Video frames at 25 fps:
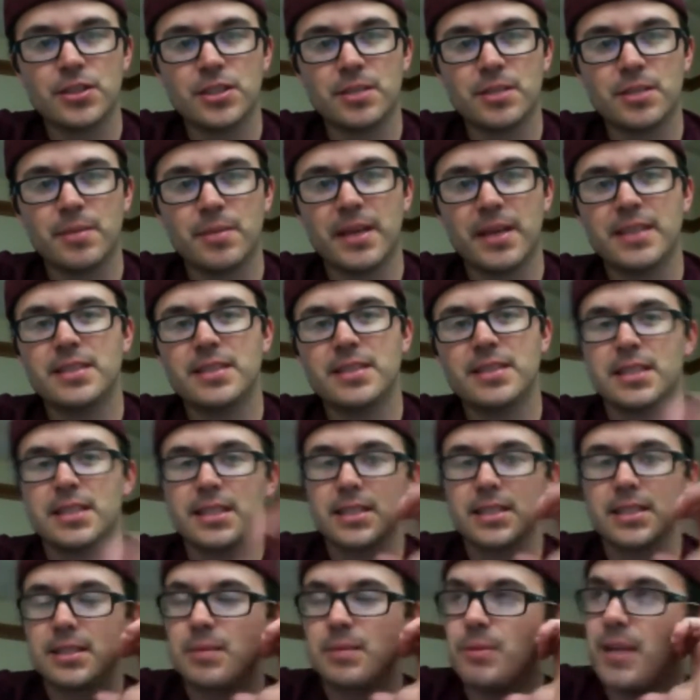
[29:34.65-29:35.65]
She makes
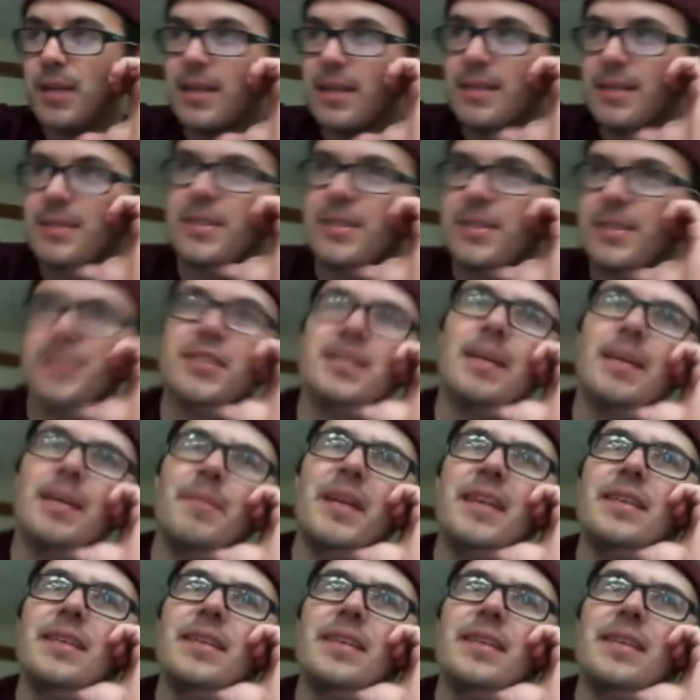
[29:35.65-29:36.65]
things, I'm
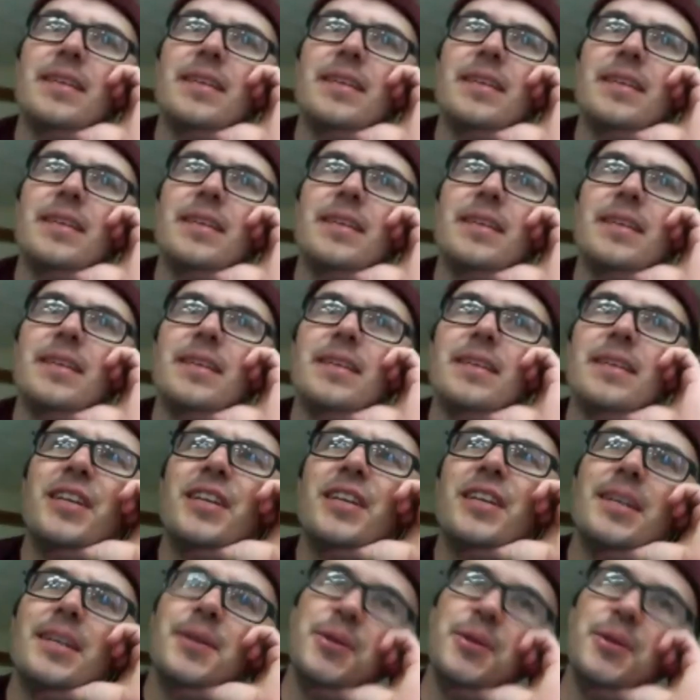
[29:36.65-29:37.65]
like, do we really
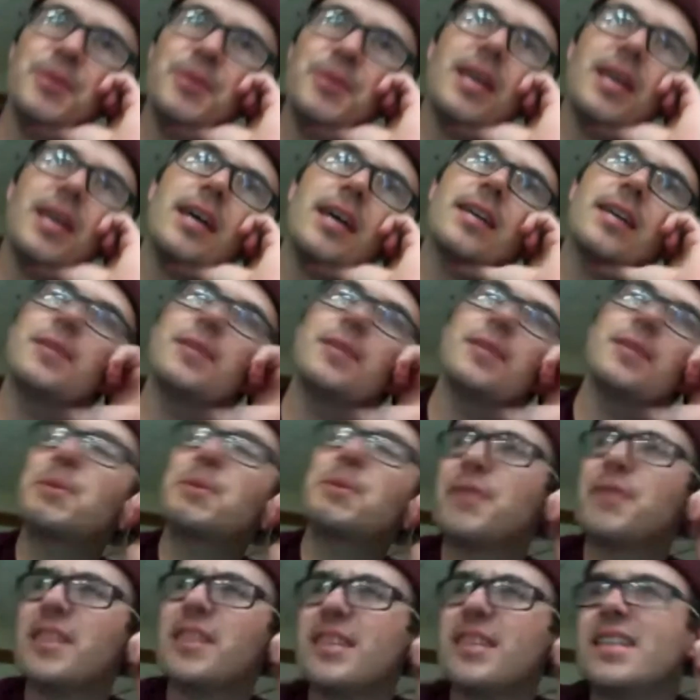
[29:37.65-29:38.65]
need to do that? Do we
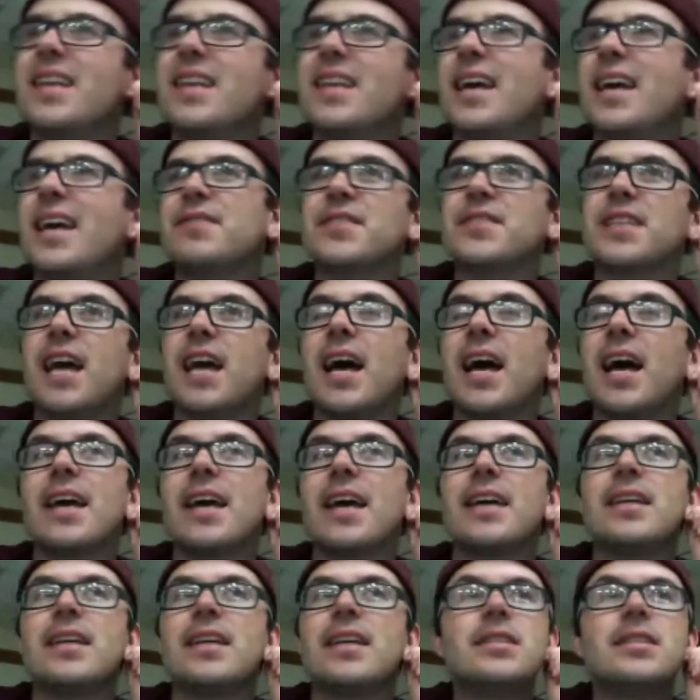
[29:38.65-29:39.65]
really need to have
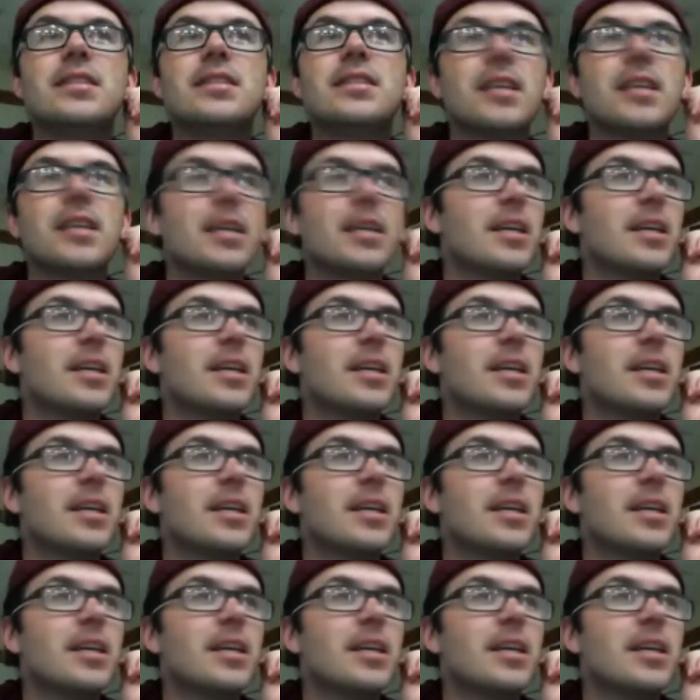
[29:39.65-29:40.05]
signs?